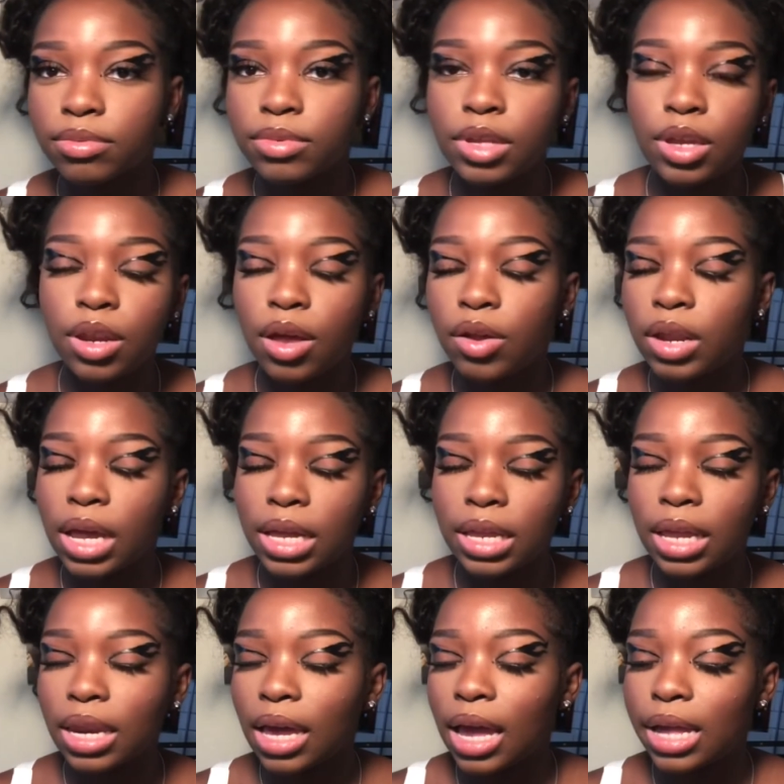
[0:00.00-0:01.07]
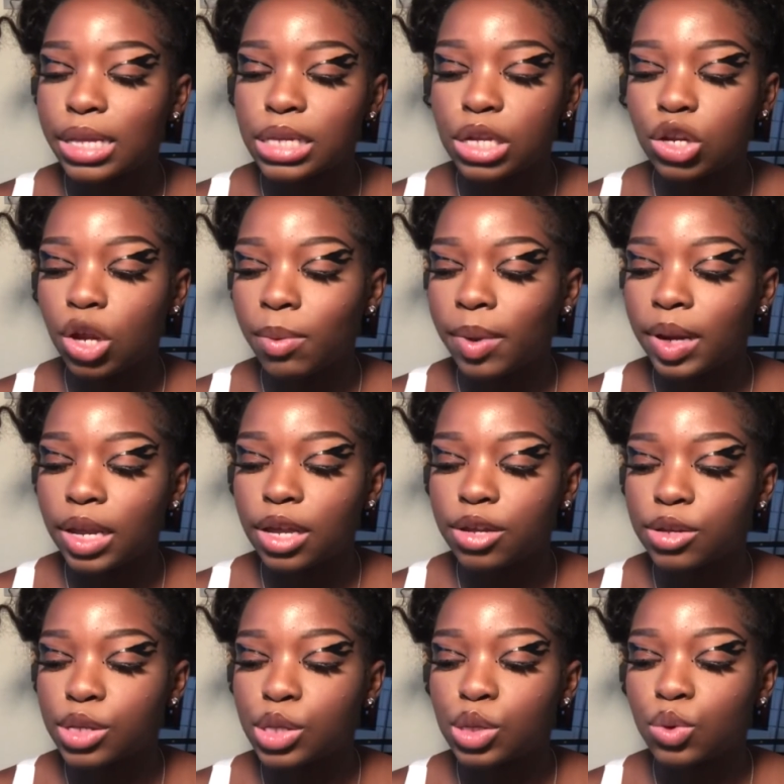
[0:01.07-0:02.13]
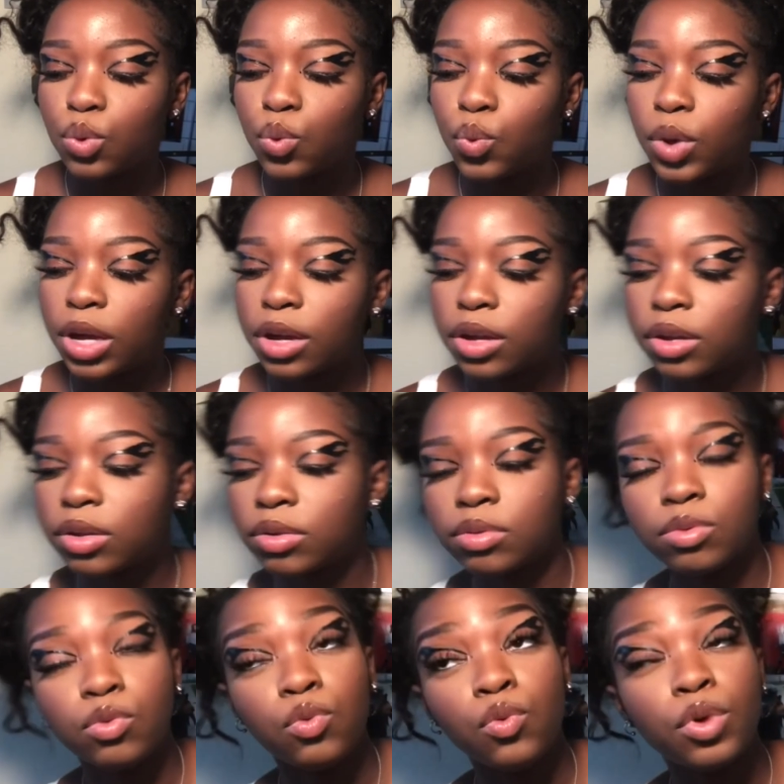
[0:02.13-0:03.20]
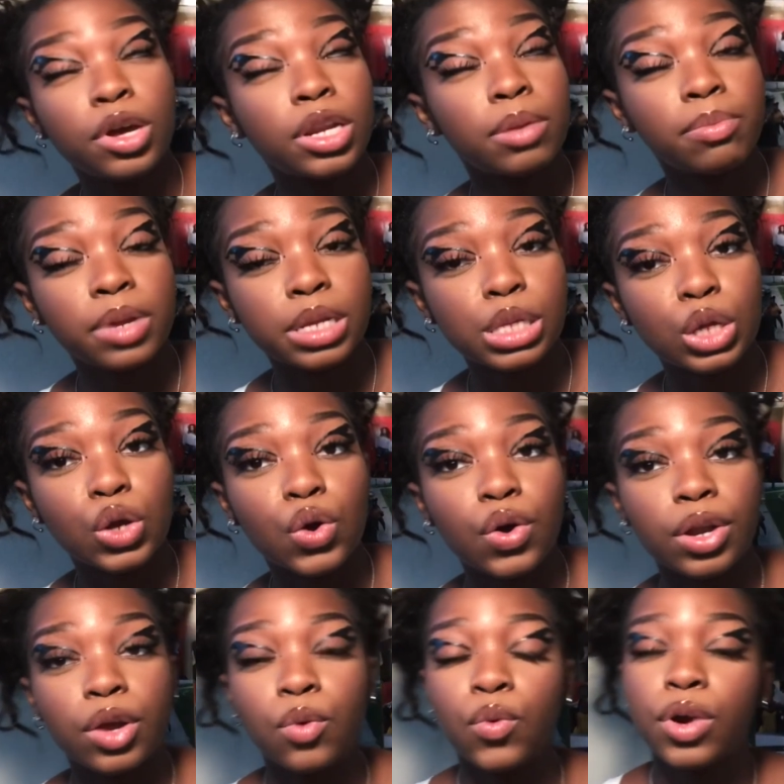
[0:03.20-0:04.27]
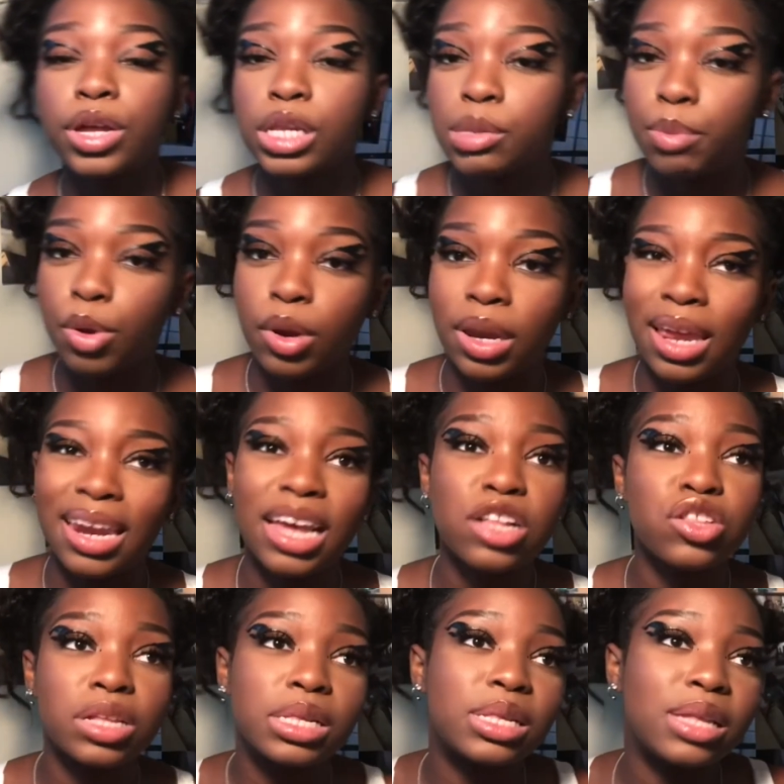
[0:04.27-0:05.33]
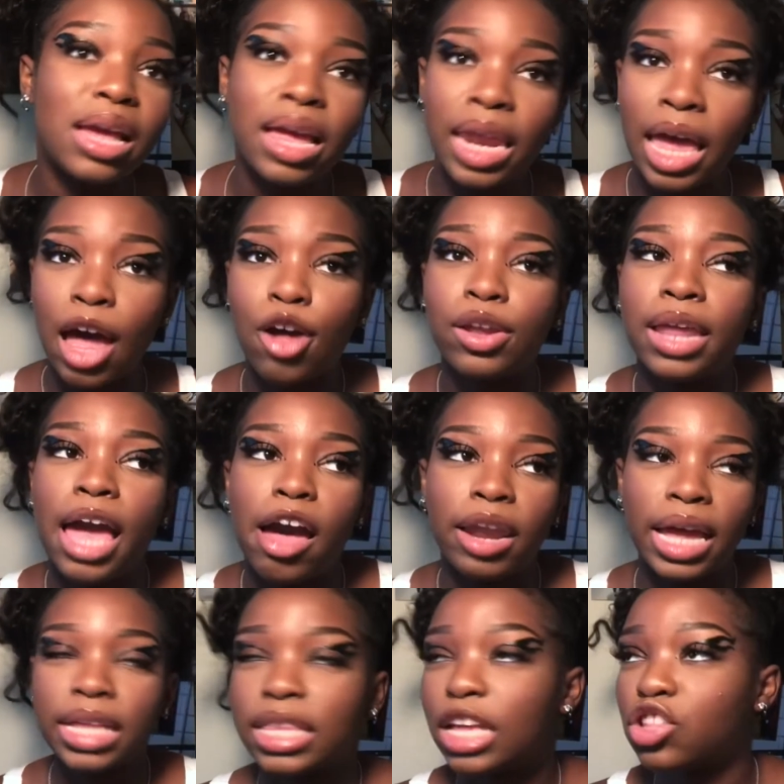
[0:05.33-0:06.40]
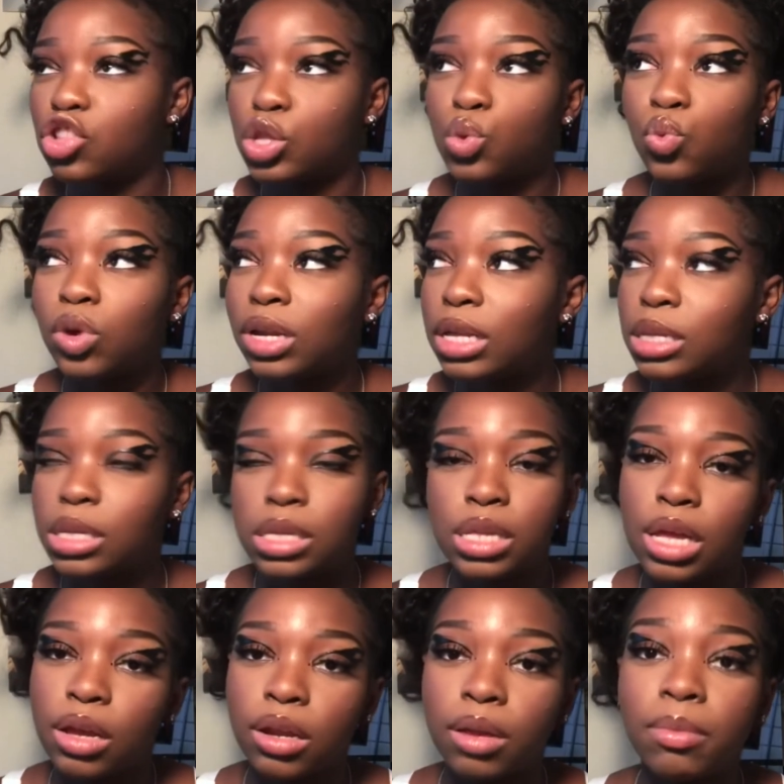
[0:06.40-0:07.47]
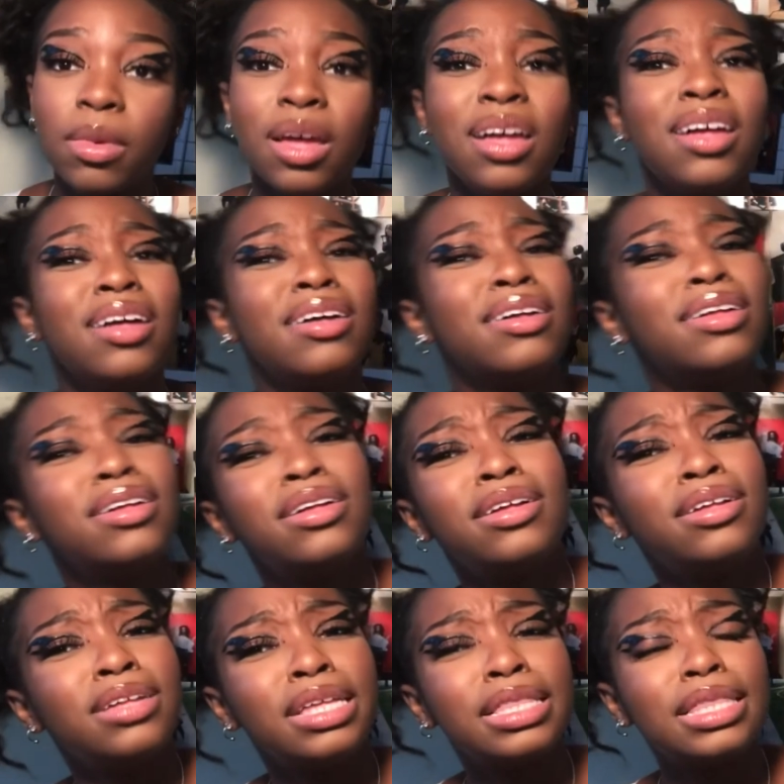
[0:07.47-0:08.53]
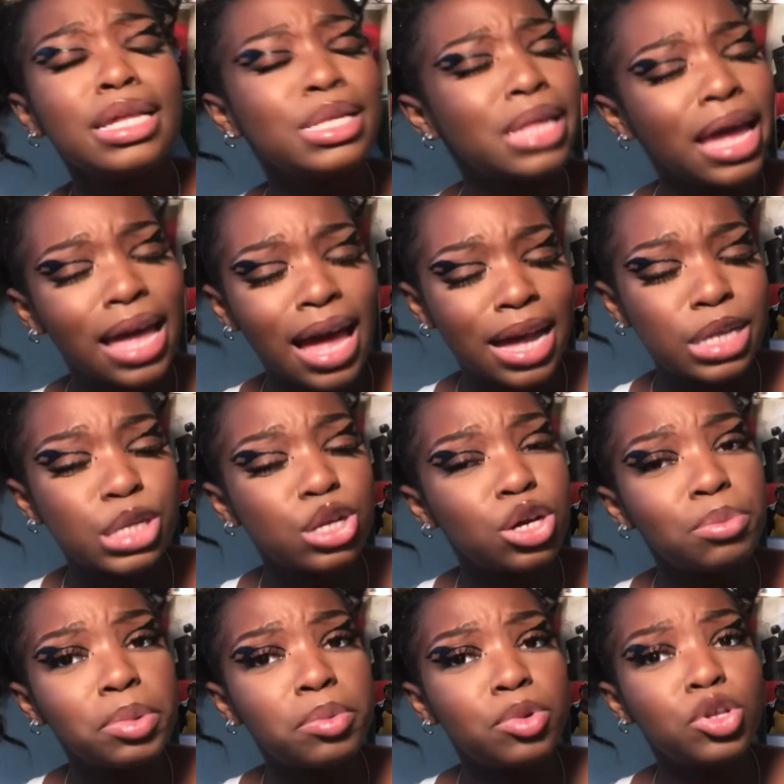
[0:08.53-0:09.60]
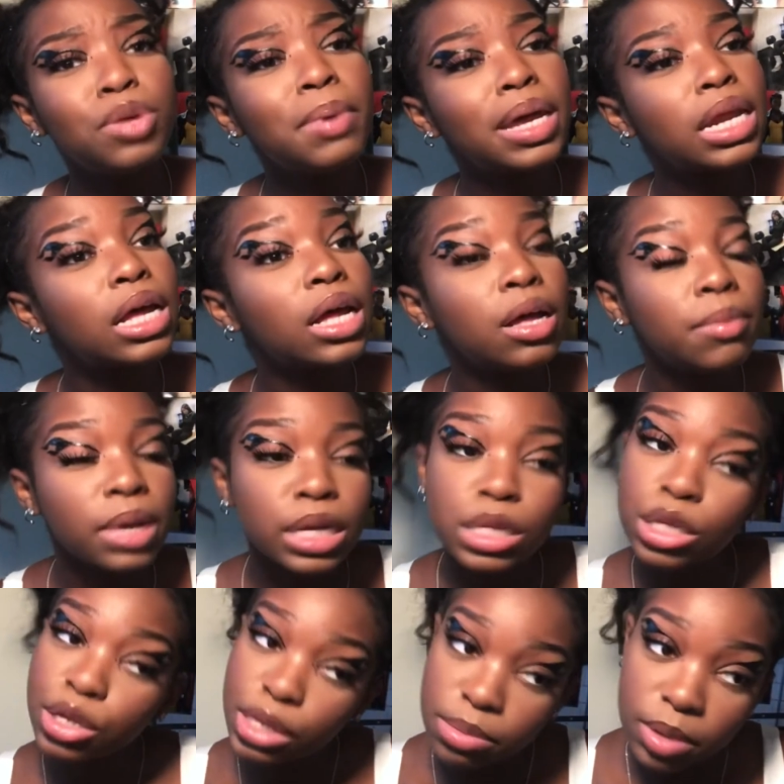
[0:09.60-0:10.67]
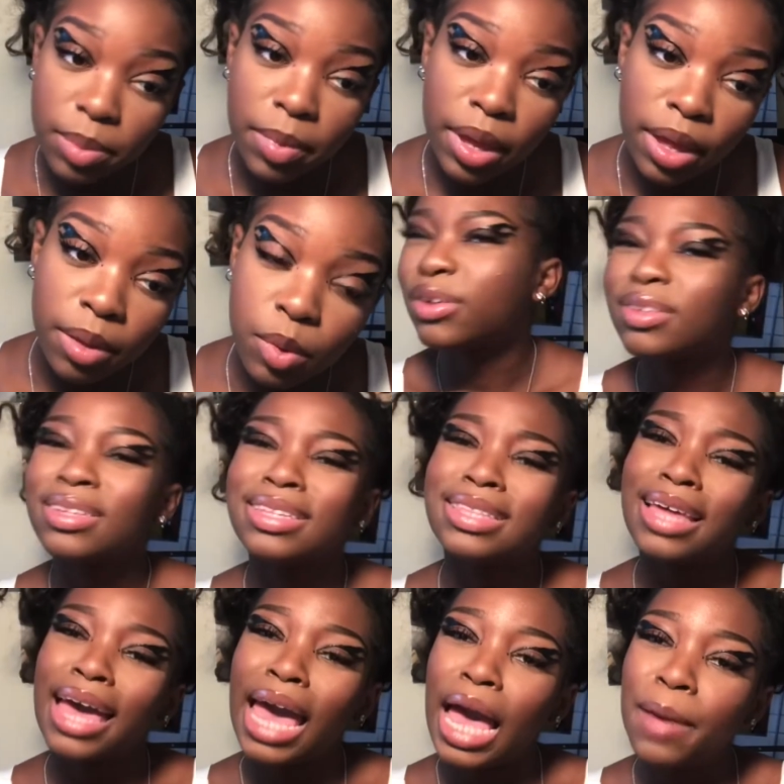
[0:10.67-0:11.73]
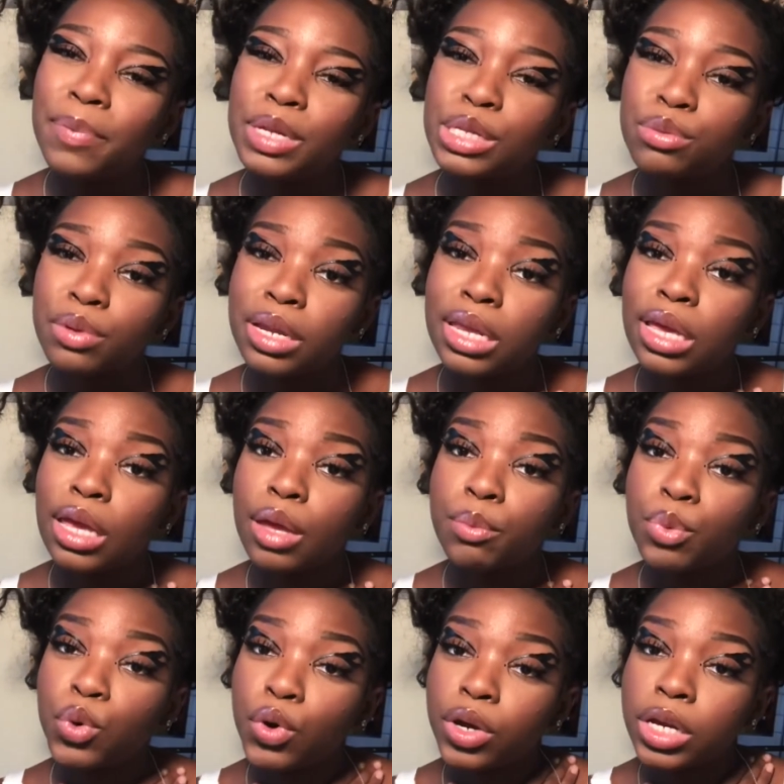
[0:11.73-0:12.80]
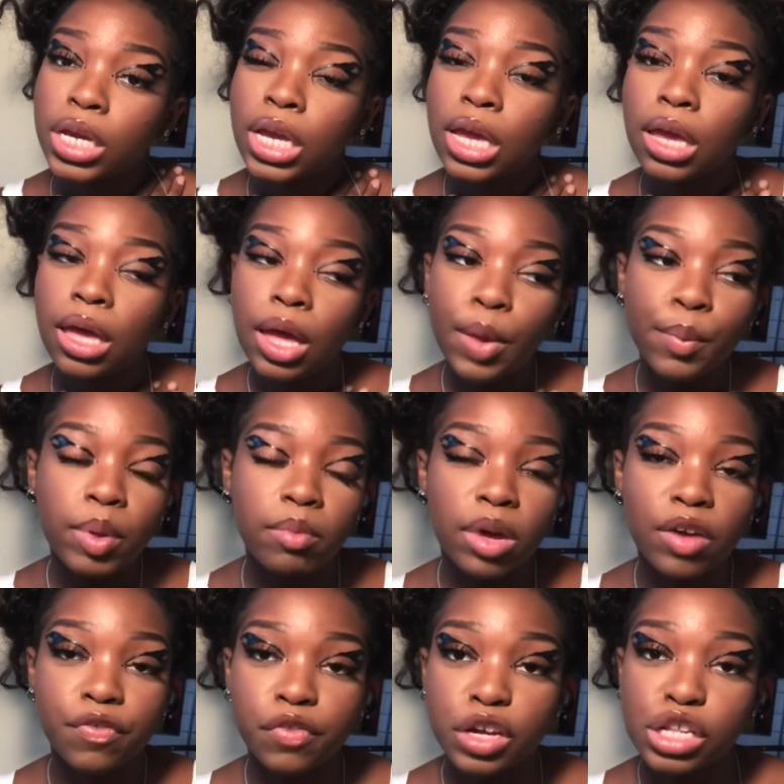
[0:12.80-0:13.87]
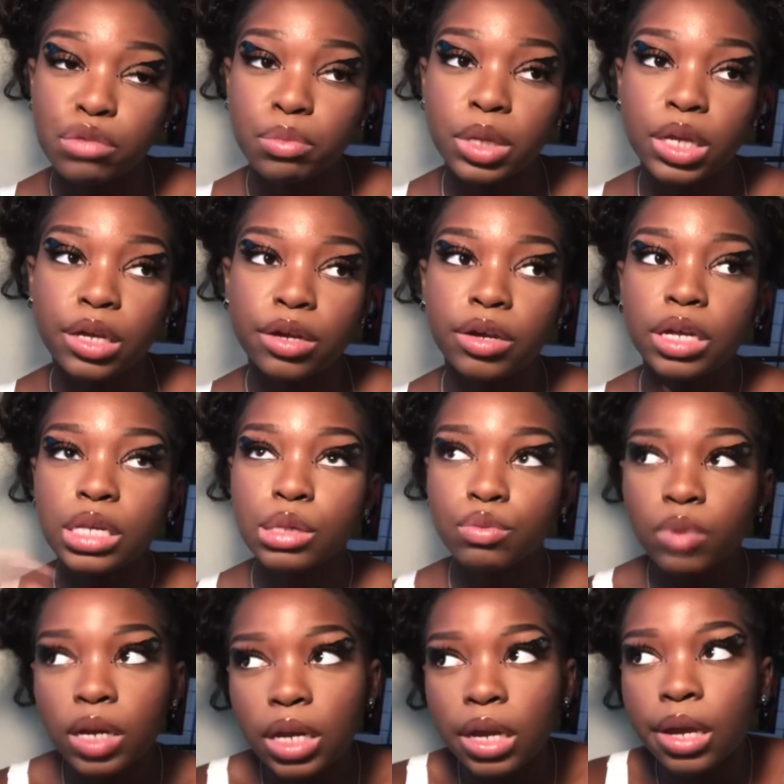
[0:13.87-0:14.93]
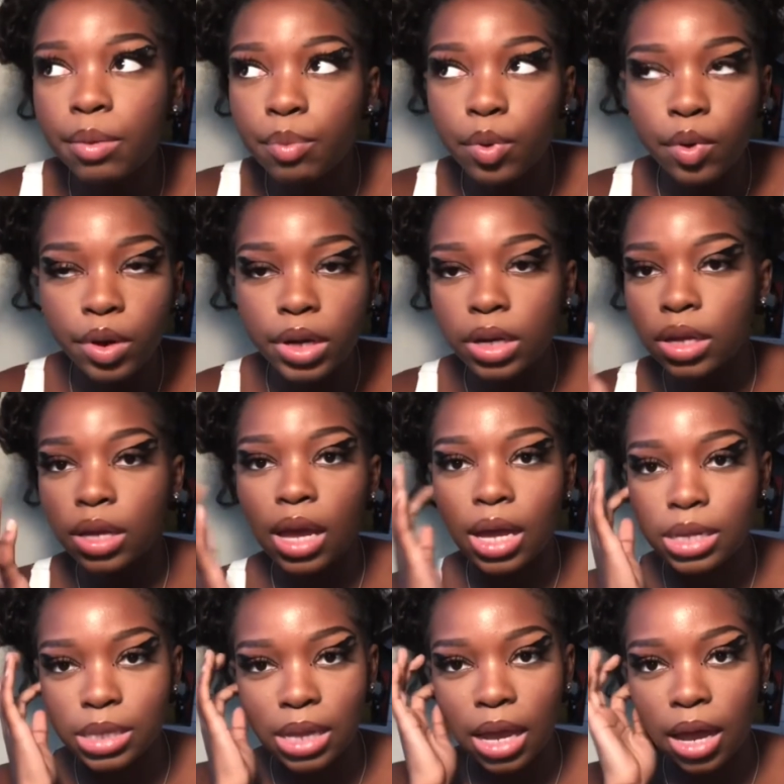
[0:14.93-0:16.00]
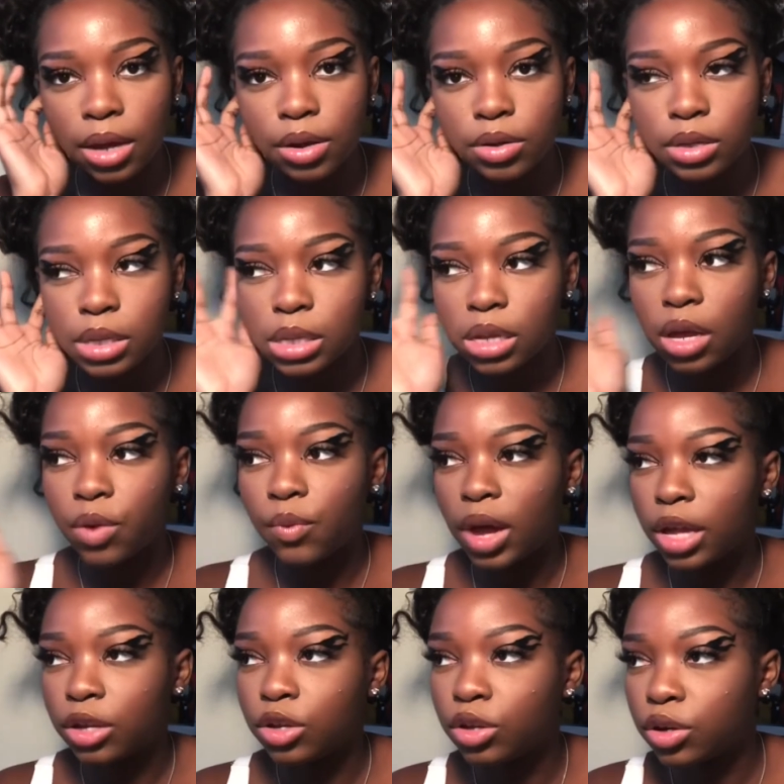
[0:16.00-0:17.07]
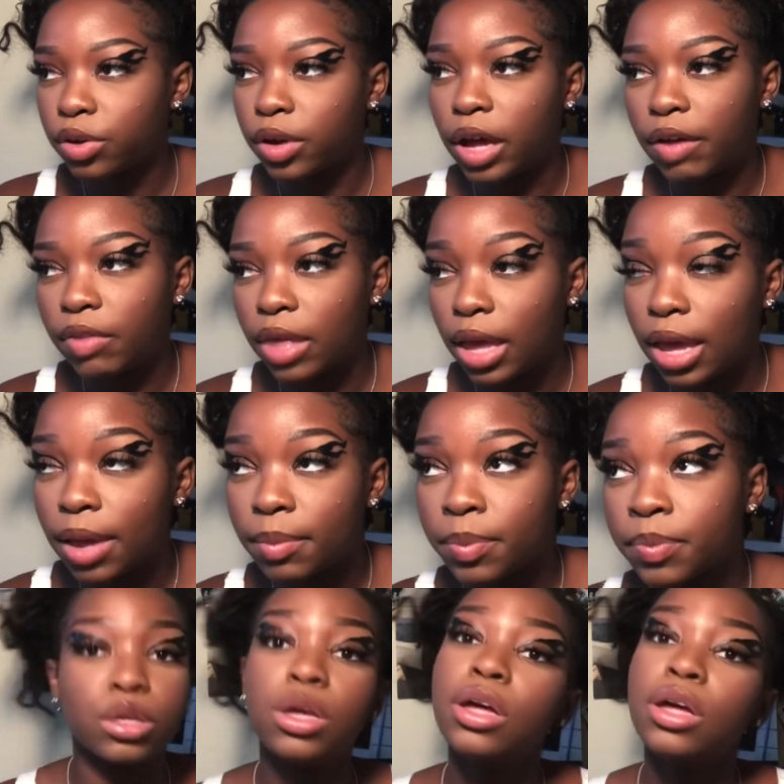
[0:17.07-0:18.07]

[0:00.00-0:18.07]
you know, like they're not asking nobody else where the bus going or where this building is. They just saying it out loud they just want us to tell them. This ain't high school, but you better, excuse me, ma'am. The app is really important. It helped me my freshman year. It's really important, guys. Like, I don't understand why you don't have the app.